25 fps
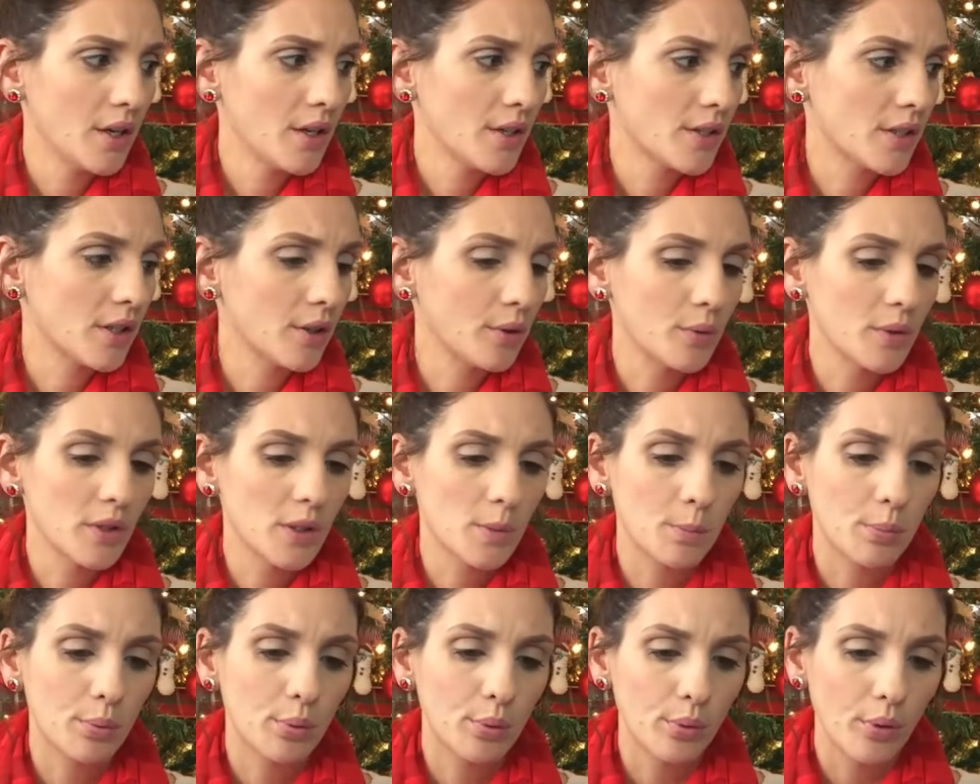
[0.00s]
So it
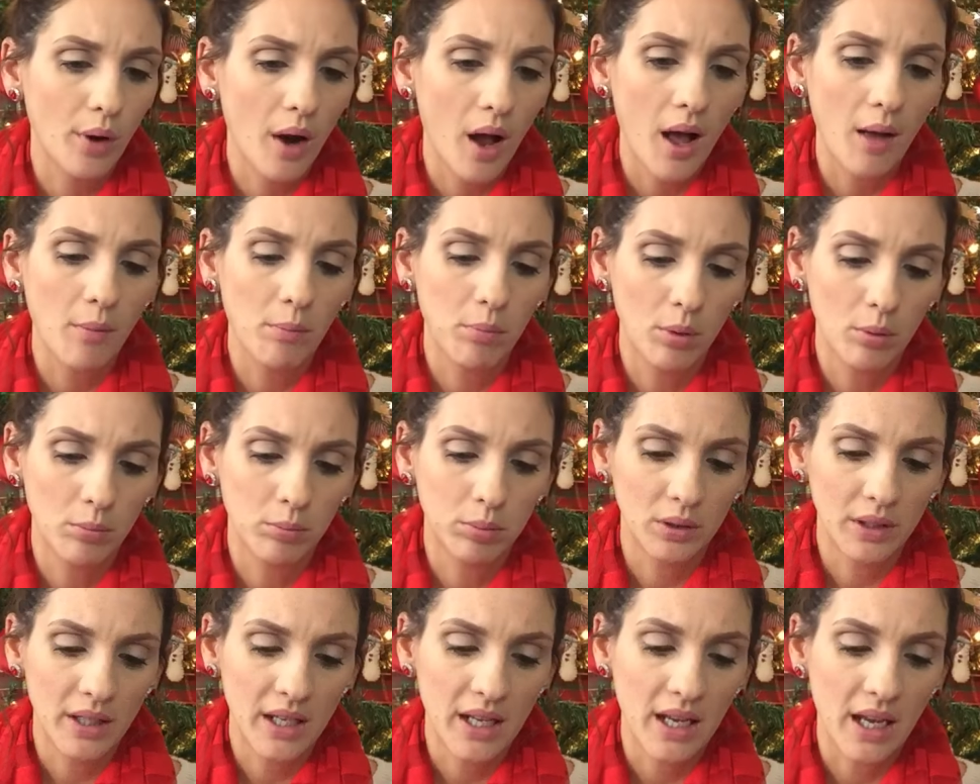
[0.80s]
was
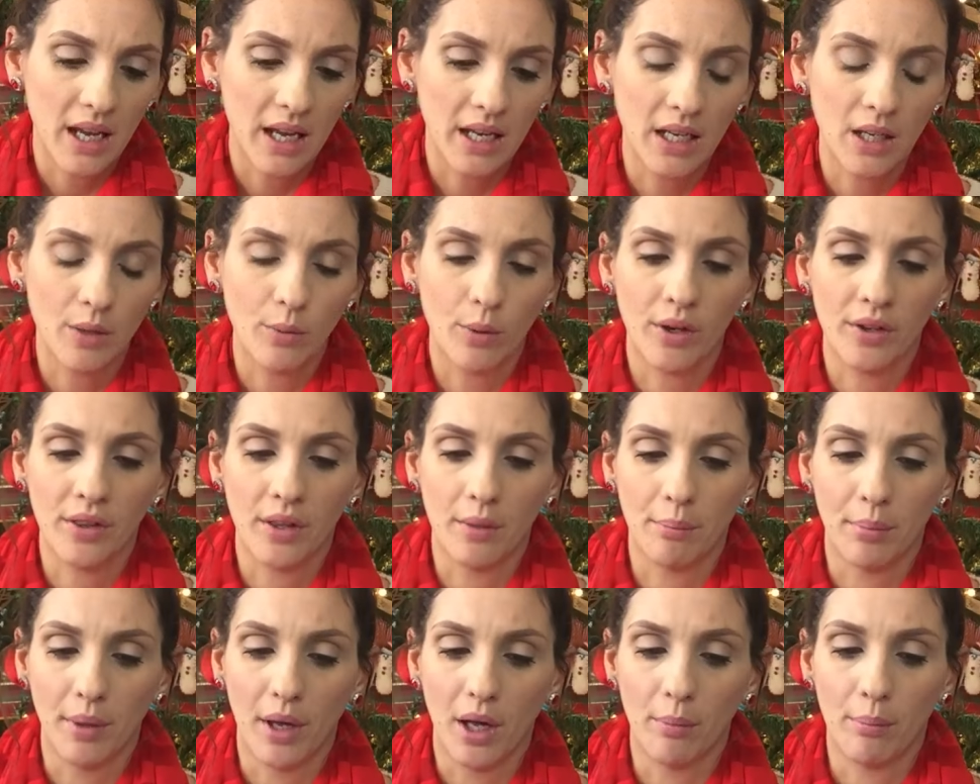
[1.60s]
probably anywhere in
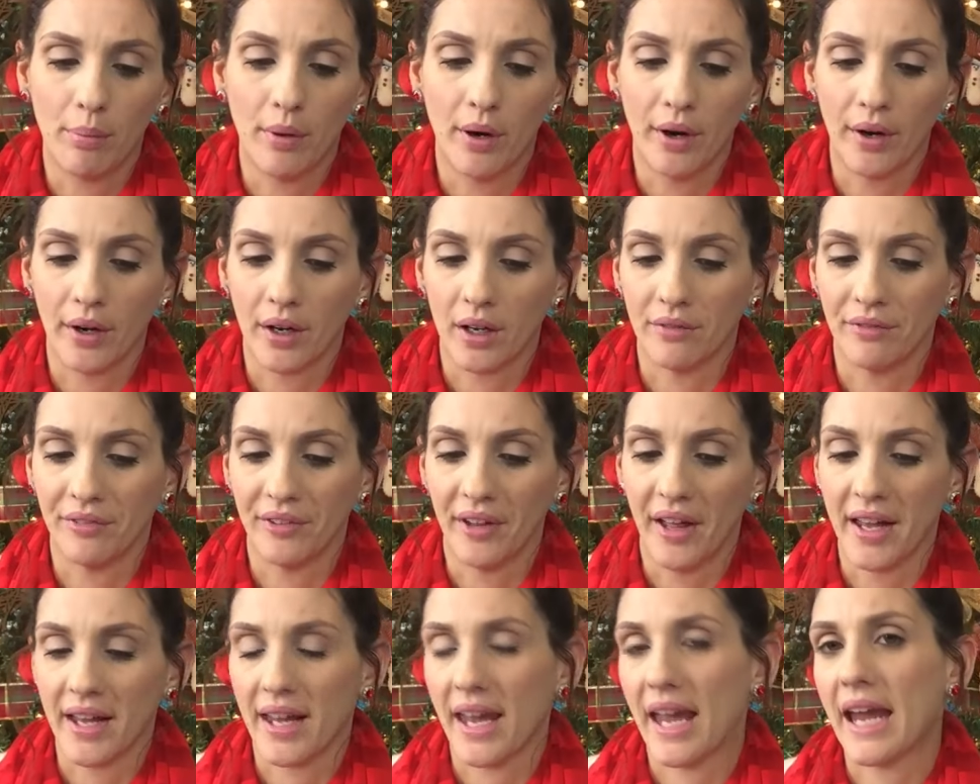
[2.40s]
the ballpark of
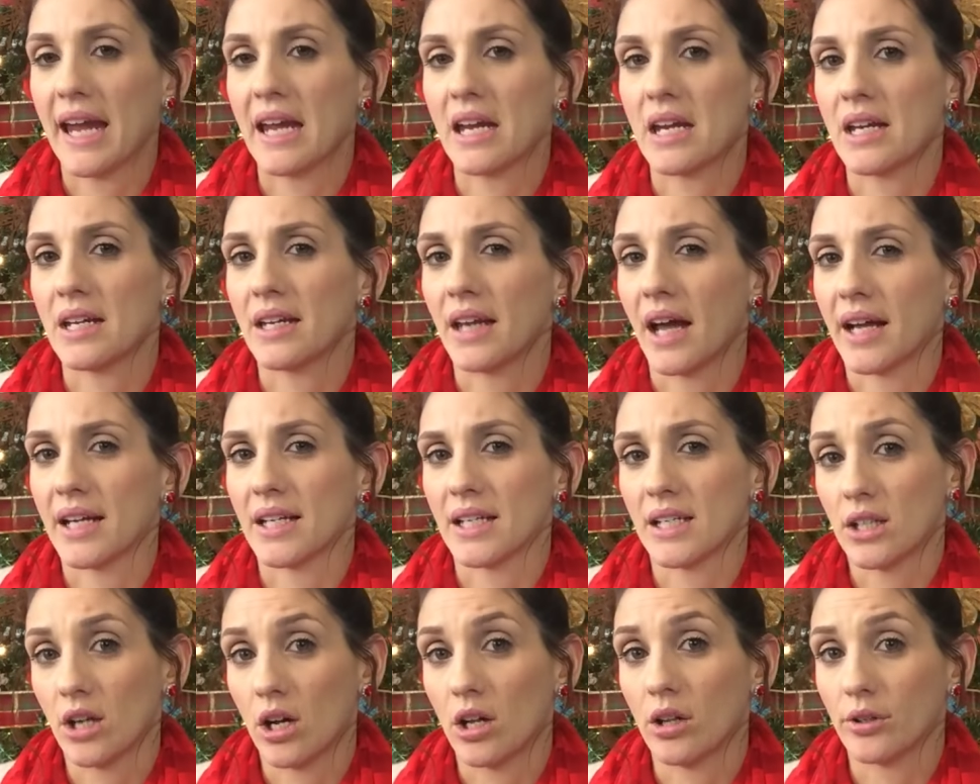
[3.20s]
like $80,
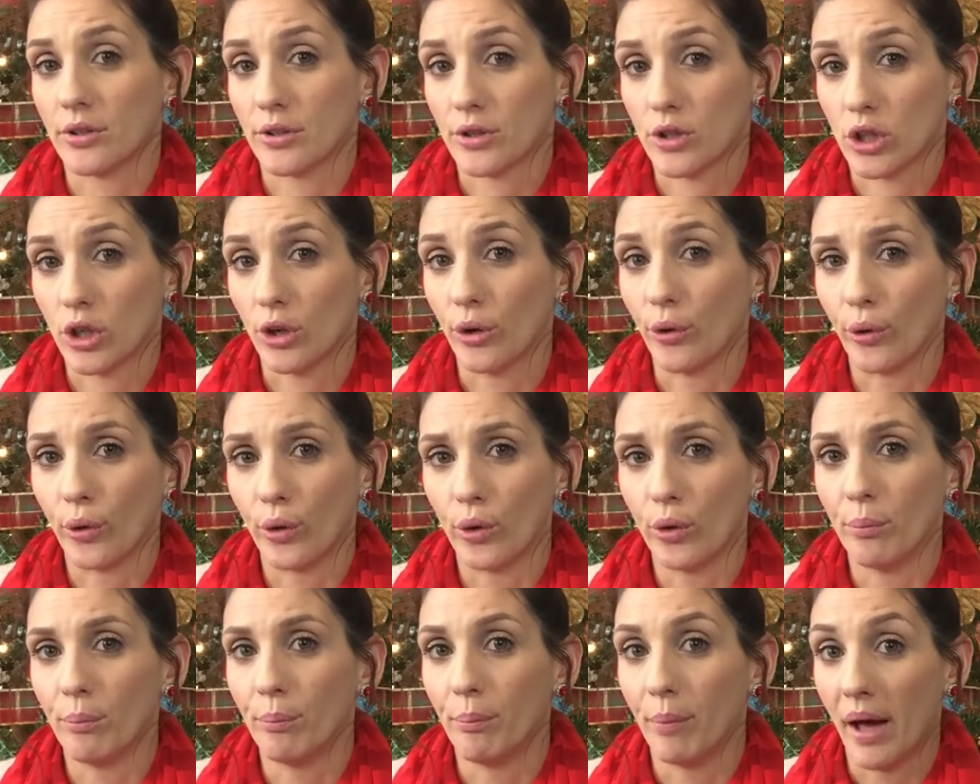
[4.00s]
$90
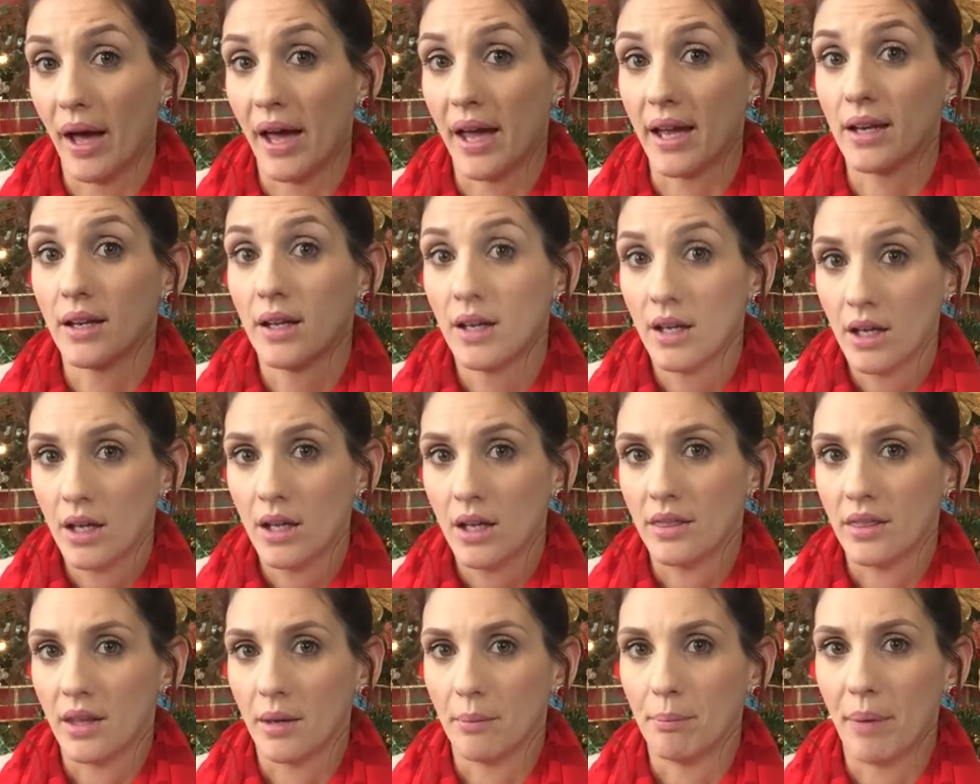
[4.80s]
total, but
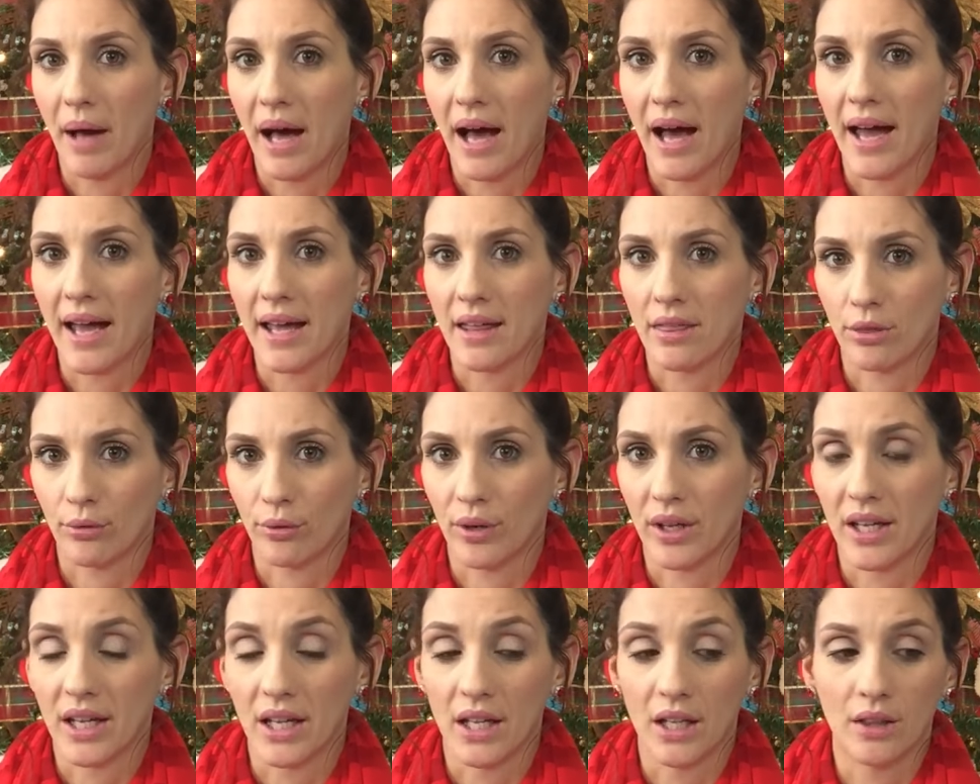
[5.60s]
the buy
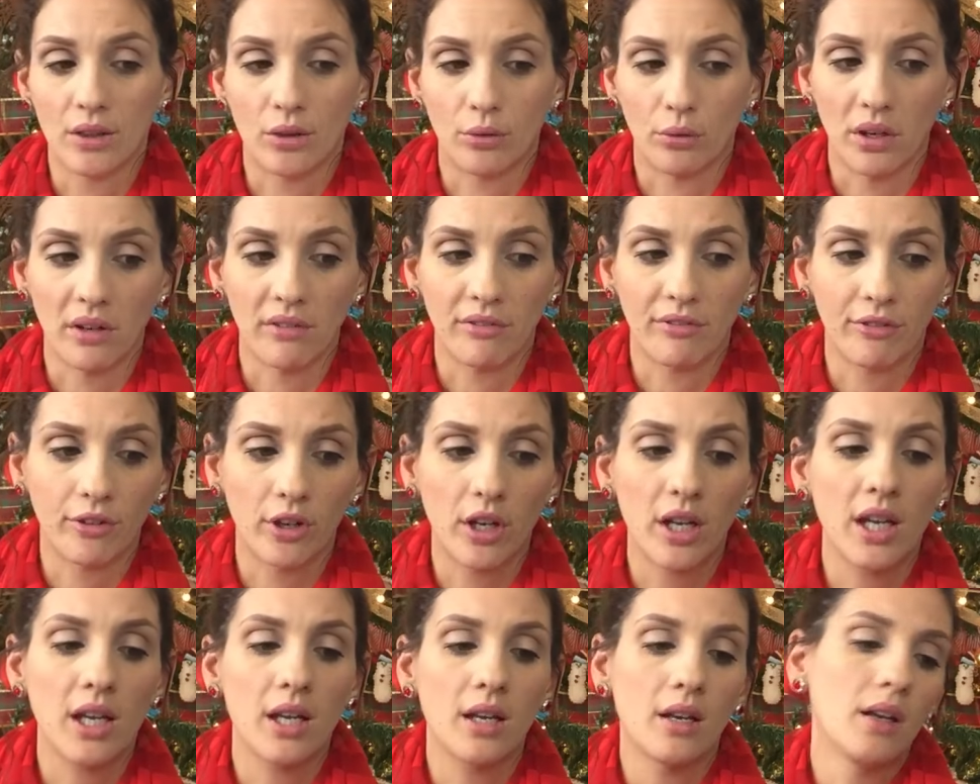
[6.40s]
three, get three
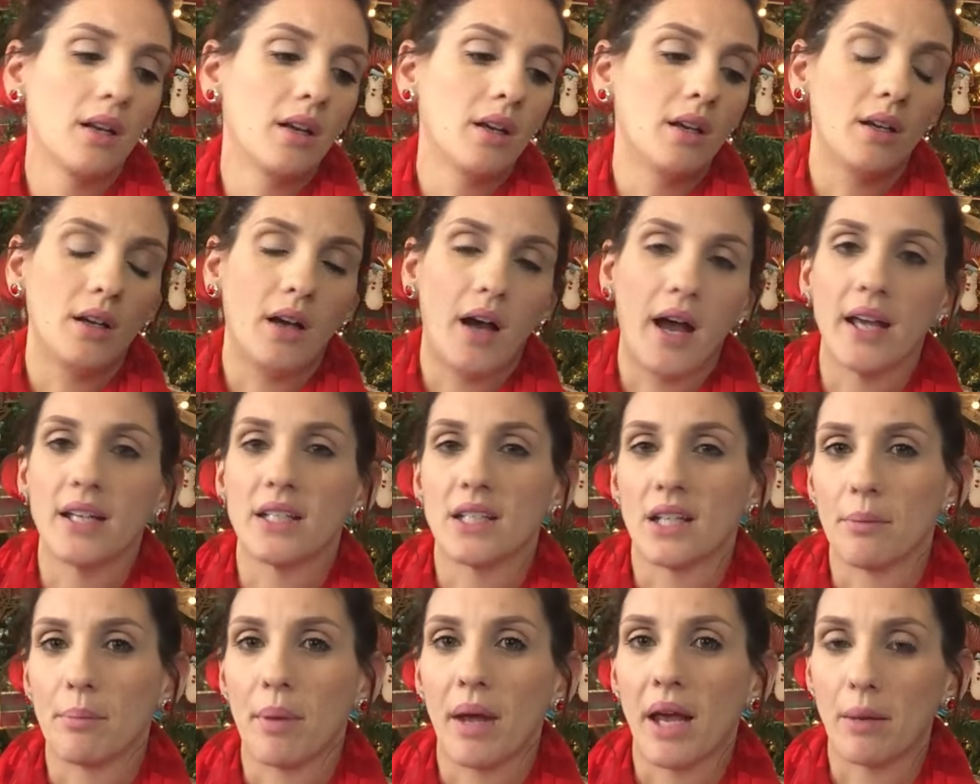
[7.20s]
free, I
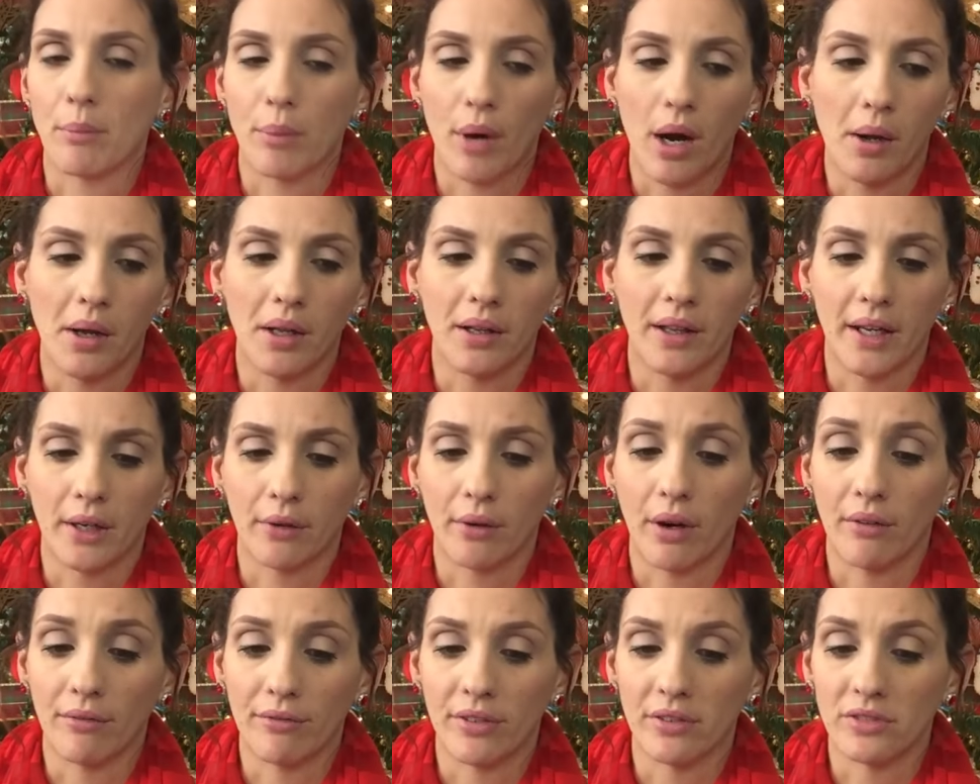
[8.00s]
ended up paying probably like
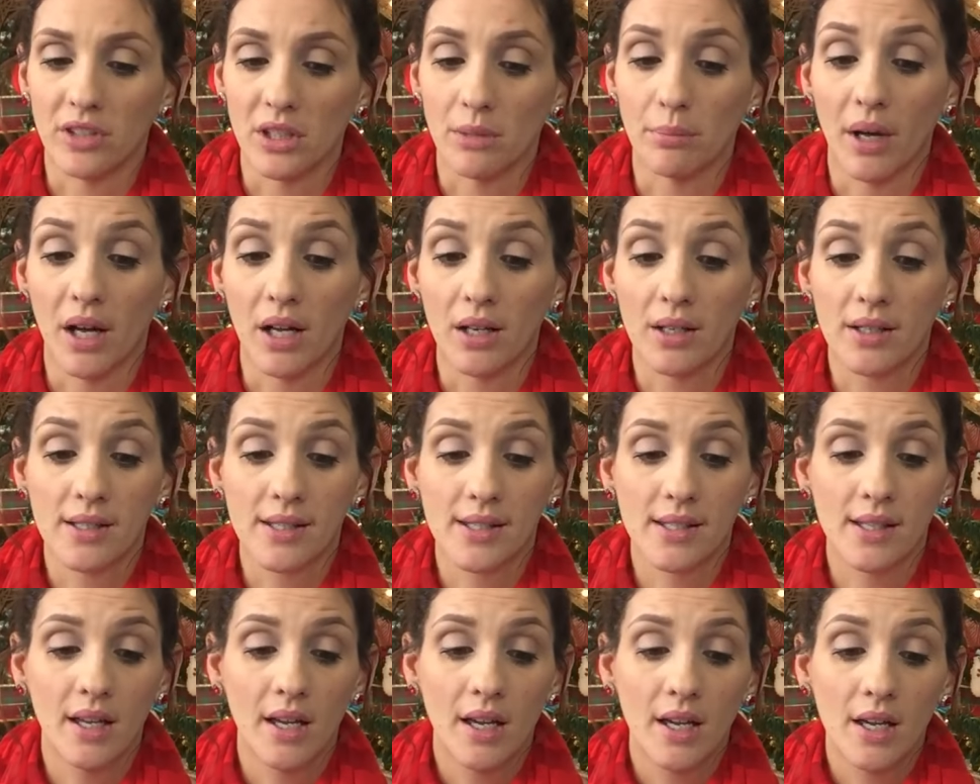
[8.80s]
around 50
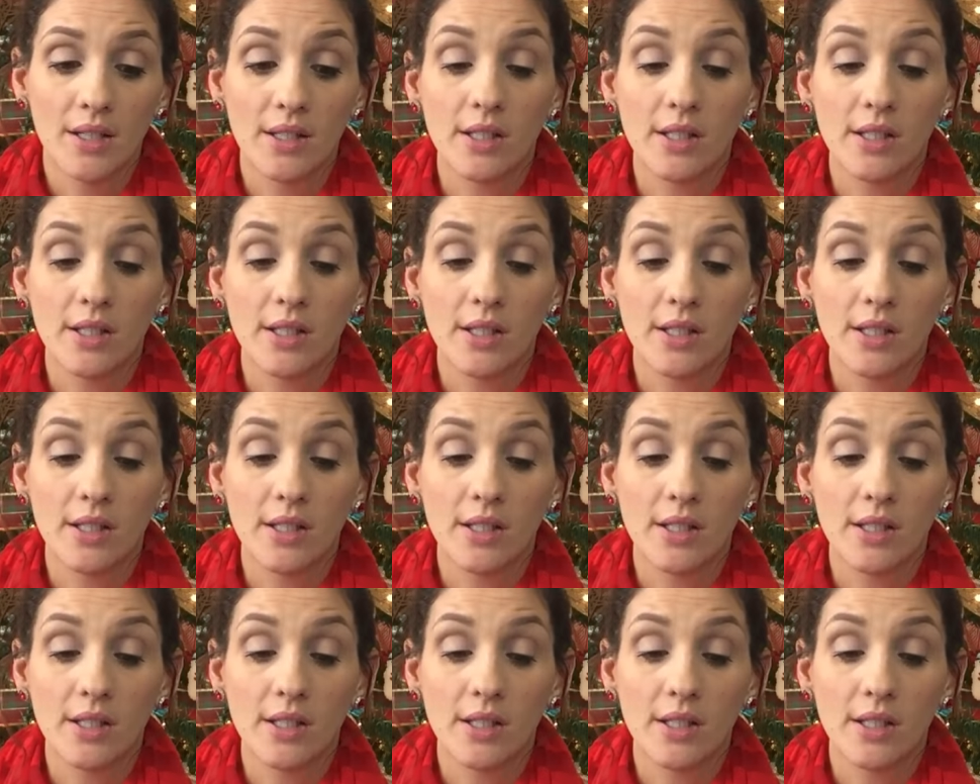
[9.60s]
bucks.